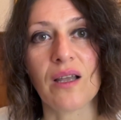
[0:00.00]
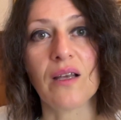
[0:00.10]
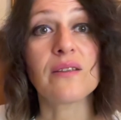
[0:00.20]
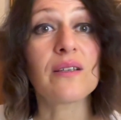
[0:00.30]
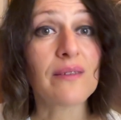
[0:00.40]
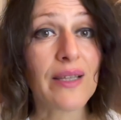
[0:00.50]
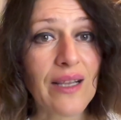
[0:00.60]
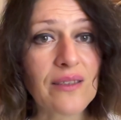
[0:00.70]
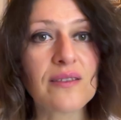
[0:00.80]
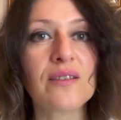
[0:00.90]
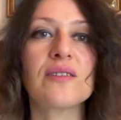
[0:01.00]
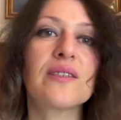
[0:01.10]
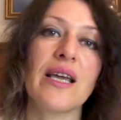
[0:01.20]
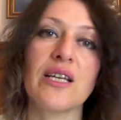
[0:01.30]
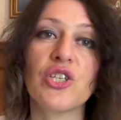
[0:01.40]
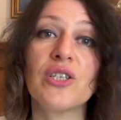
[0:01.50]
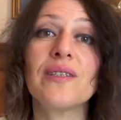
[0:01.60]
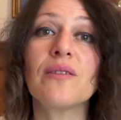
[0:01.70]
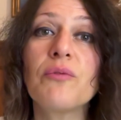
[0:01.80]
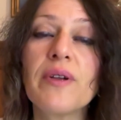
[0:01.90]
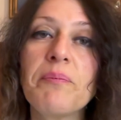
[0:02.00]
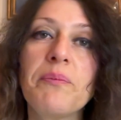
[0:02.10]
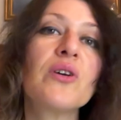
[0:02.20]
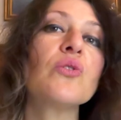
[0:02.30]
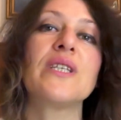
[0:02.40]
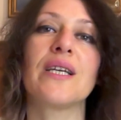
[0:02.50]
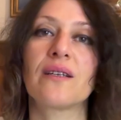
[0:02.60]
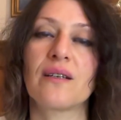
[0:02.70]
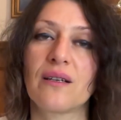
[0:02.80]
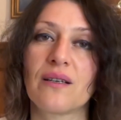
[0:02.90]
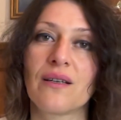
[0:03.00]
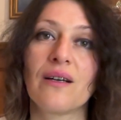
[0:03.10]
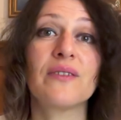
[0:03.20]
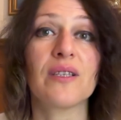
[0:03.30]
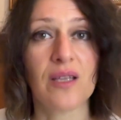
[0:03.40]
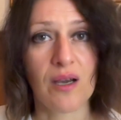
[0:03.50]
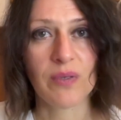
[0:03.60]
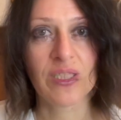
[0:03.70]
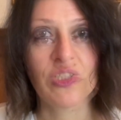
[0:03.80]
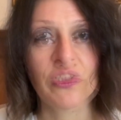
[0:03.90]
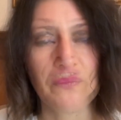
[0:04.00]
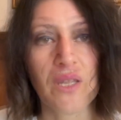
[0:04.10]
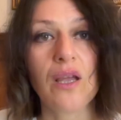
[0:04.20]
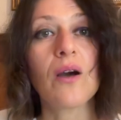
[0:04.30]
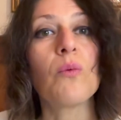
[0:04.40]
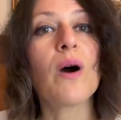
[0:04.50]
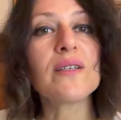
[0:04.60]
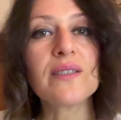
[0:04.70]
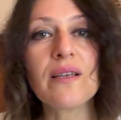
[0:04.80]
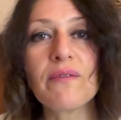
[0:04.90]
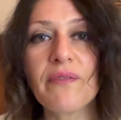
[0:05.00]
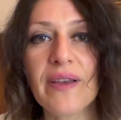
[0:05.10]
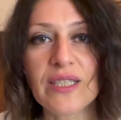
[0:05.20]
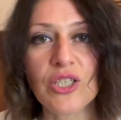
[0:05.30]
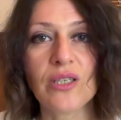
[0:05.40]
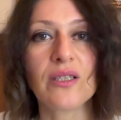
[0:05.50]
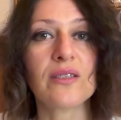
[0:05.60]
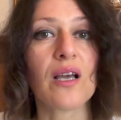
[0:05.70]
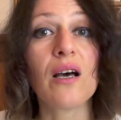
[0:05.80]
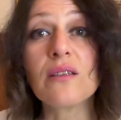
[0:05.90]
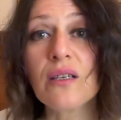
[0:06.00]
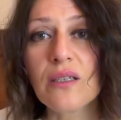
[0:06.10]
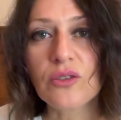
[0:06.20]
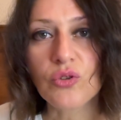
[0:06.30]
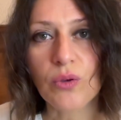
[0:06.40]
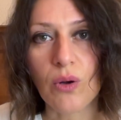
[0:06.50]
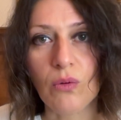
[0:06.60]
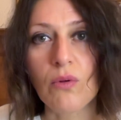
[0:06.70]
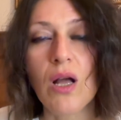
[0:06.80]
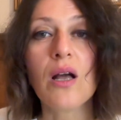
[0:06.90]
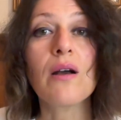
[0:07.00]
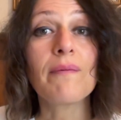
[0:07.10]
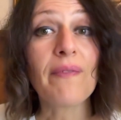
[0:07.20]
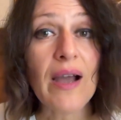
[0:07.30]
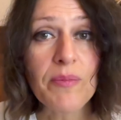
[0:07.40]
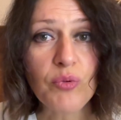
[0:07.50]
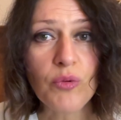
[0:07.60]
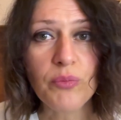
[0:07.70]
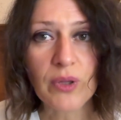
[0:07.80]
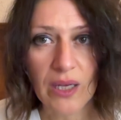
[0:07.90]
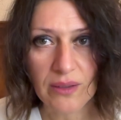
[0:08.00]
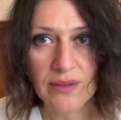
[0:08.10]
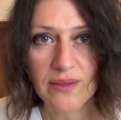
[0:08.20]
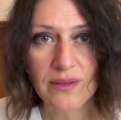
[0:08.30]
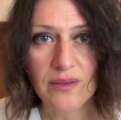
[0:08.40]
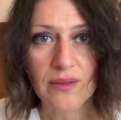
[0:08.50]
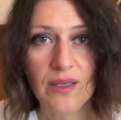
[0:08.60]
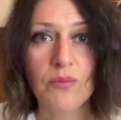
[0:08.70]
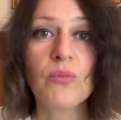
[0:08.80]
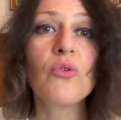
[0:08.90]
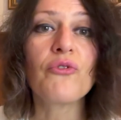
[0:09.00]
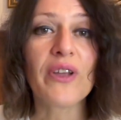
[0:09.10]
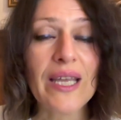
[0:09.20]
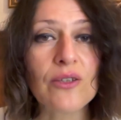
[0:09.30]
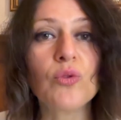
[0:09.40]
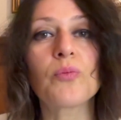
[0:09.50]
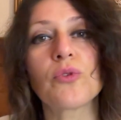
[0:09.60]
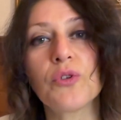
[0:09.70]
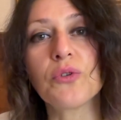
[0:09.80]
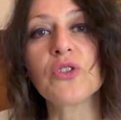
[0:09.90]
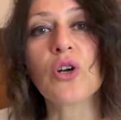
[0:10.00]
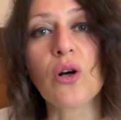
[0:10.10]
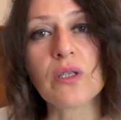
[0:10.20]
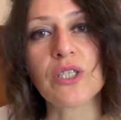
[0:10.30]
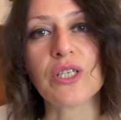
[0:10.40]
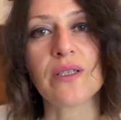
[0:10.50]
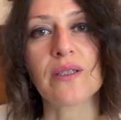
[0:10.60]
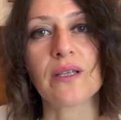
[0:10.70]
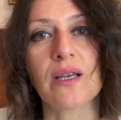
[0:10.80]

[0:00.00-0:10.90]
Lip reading: The next stage is the rebuilding of the damage. Once the infection is under control, fibroblasts move in to produce collagen.